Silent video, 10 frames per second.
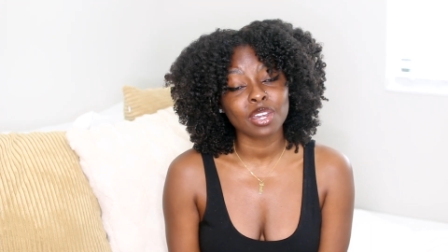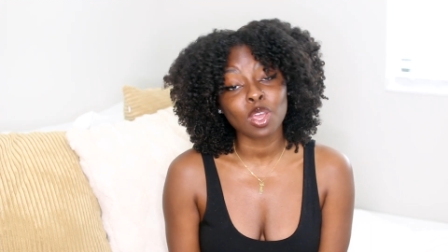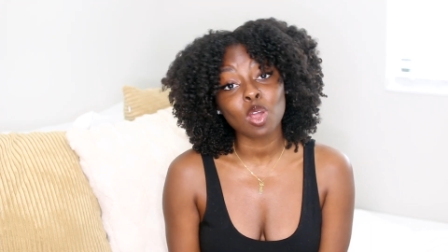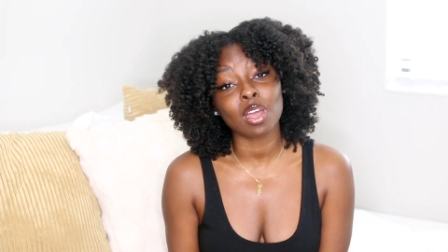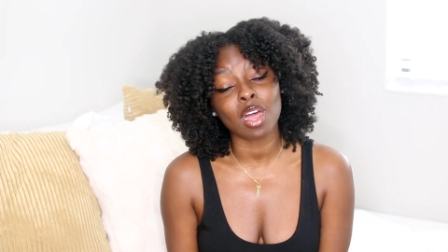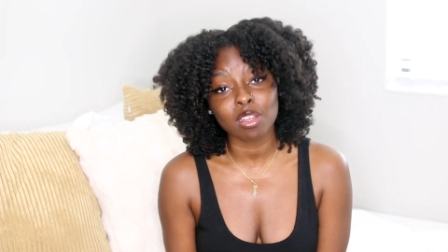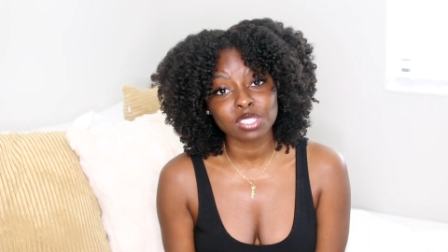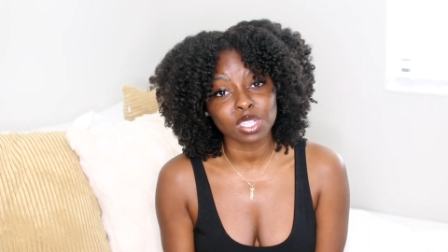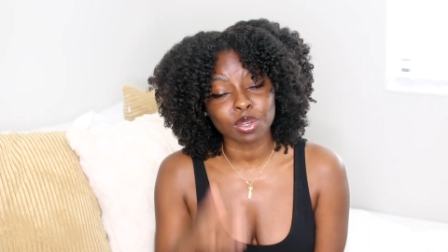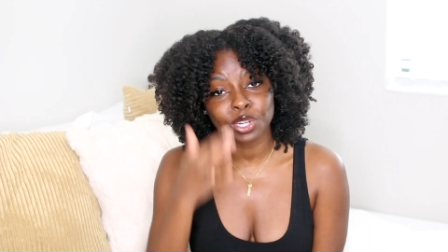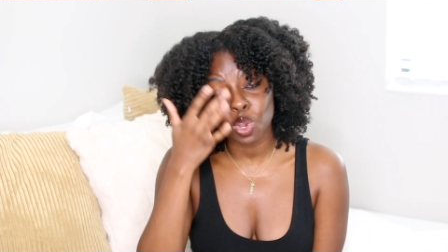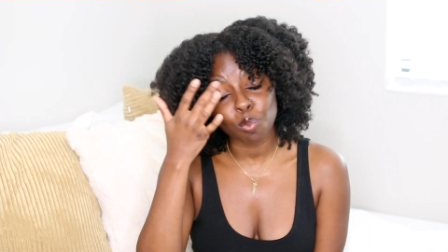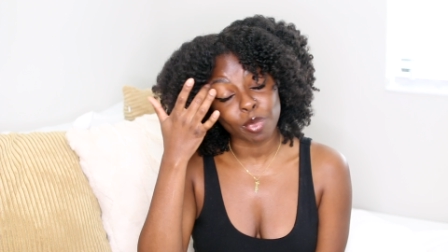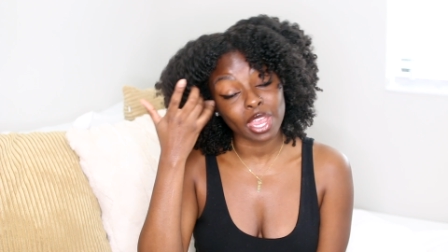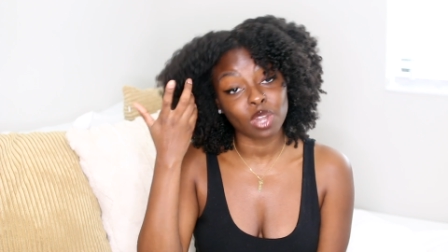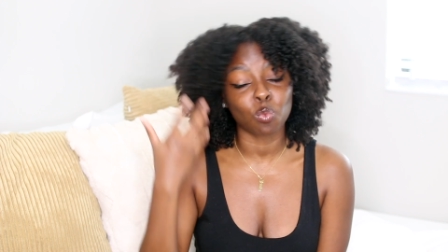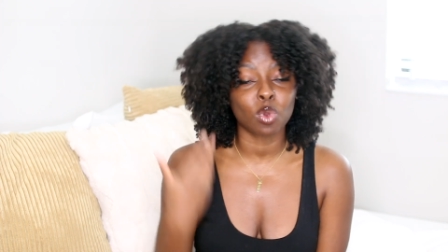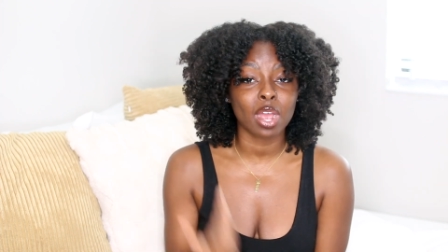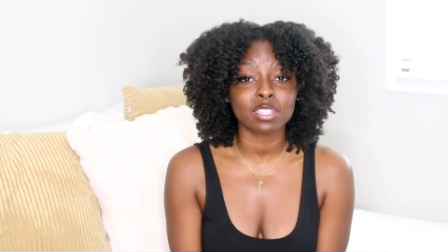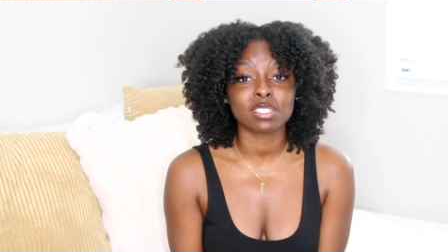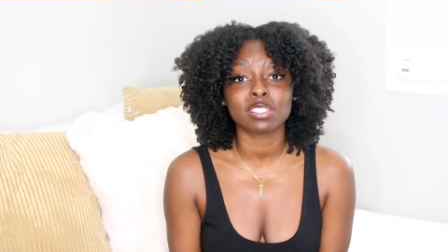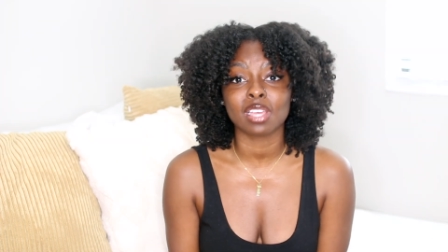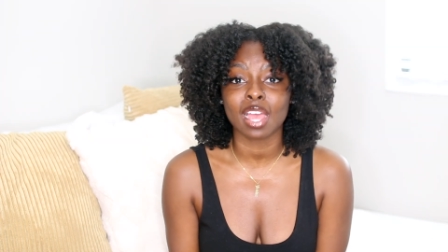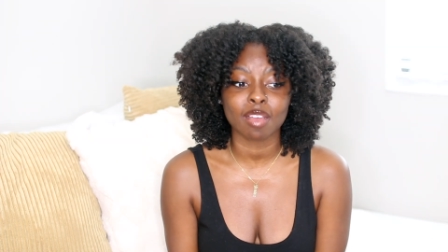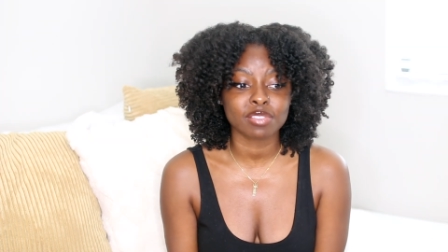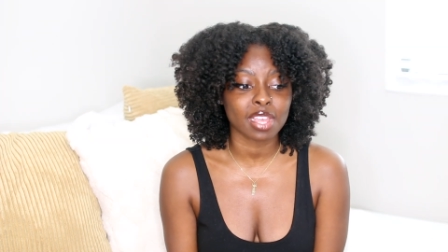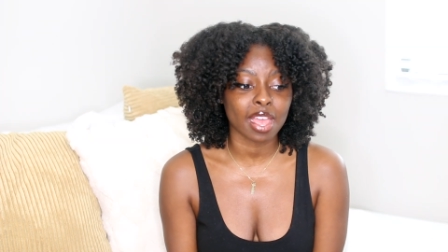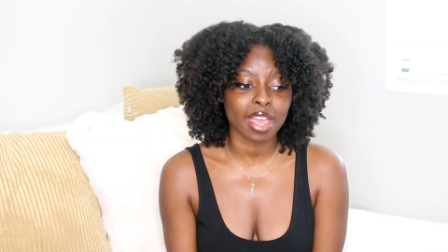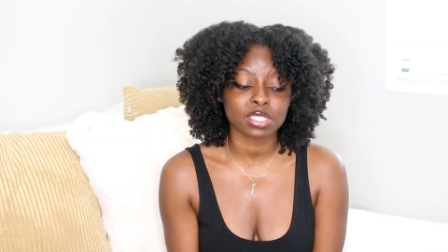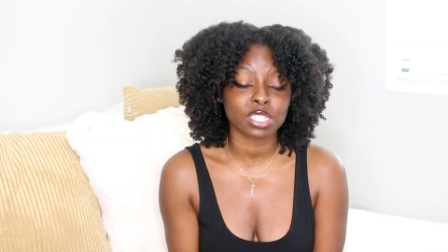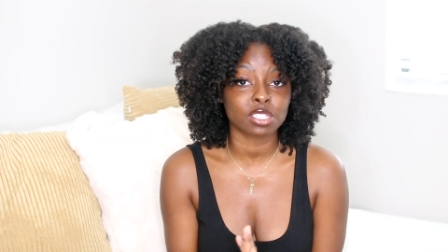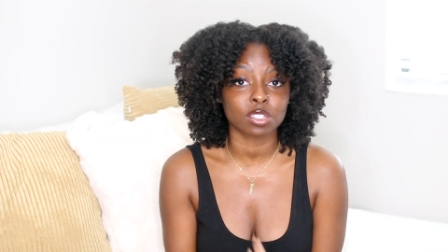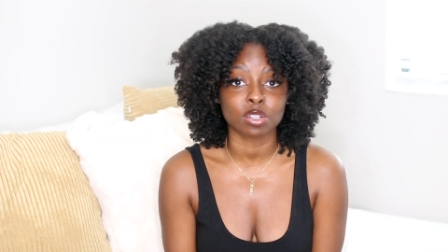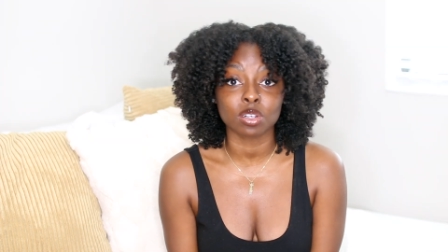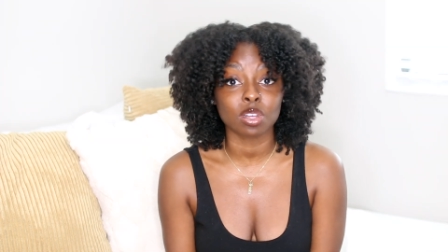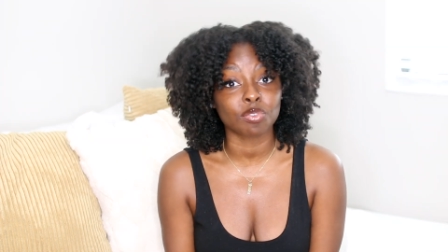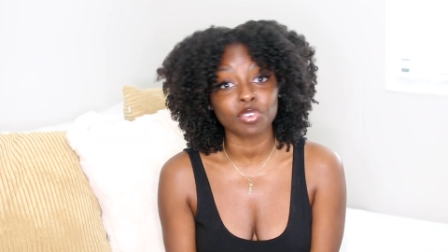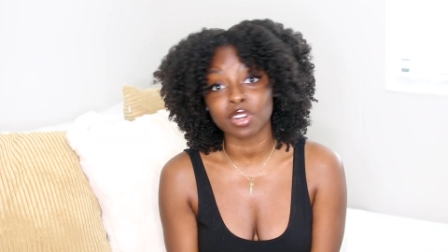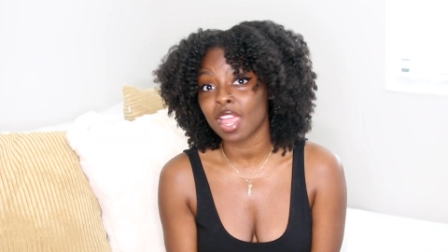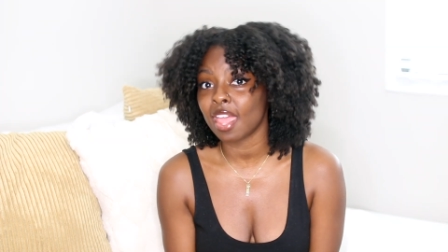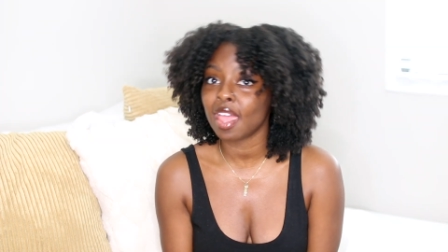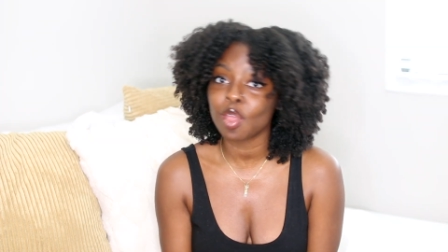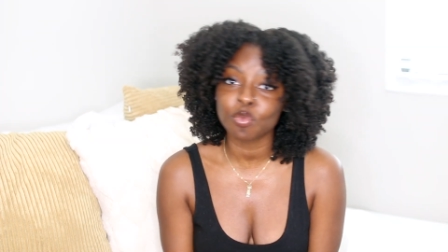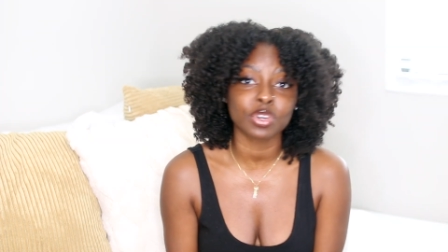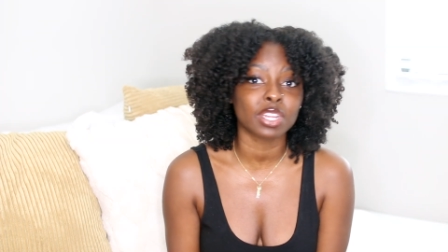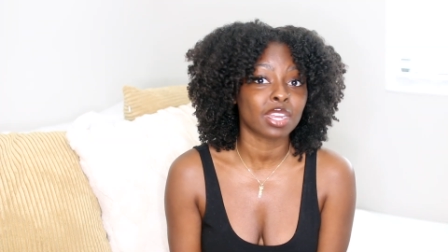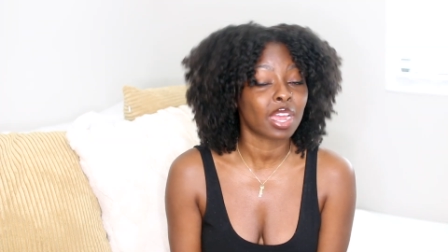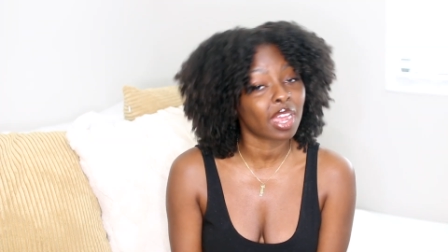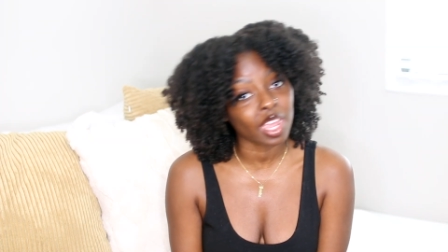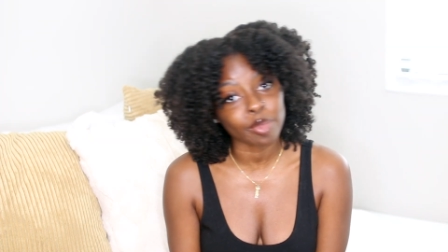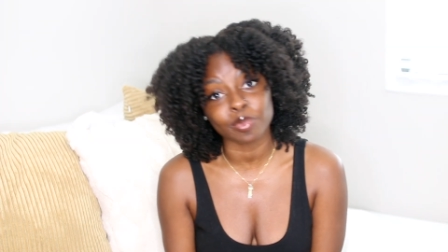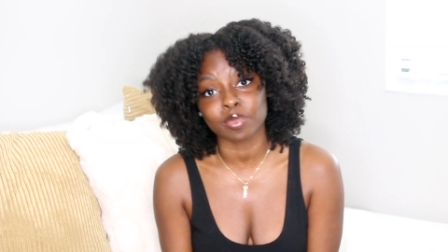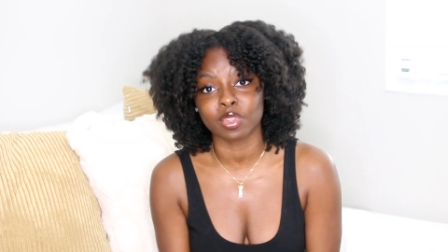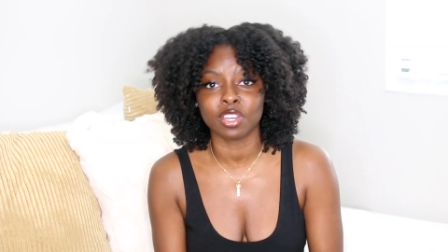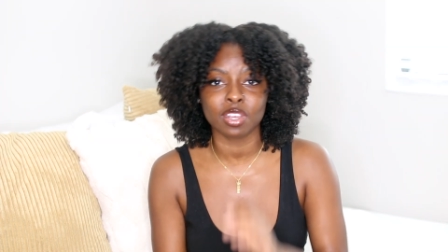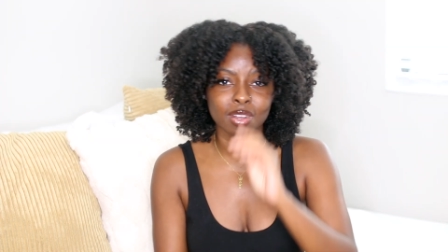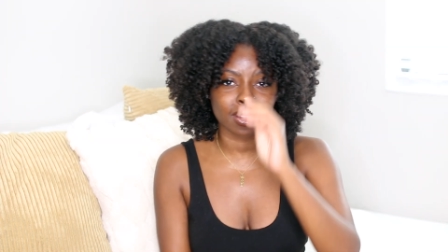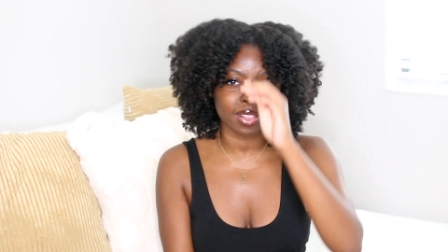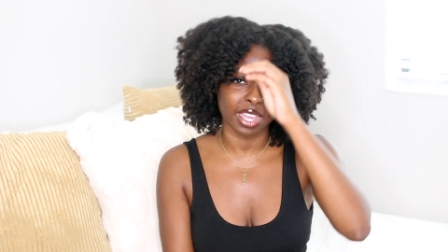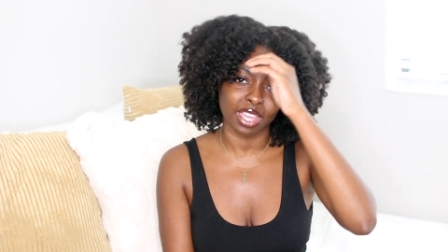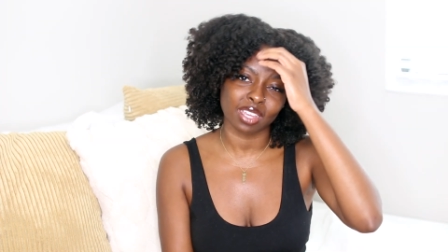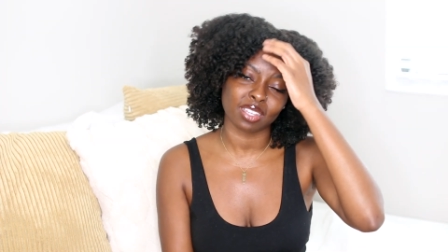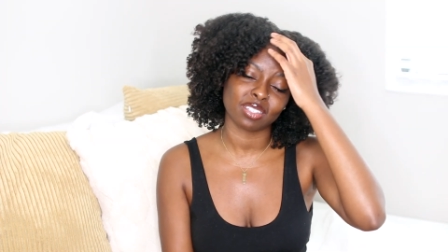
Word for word: no also no man wants to have to ask his girl for every dime you know like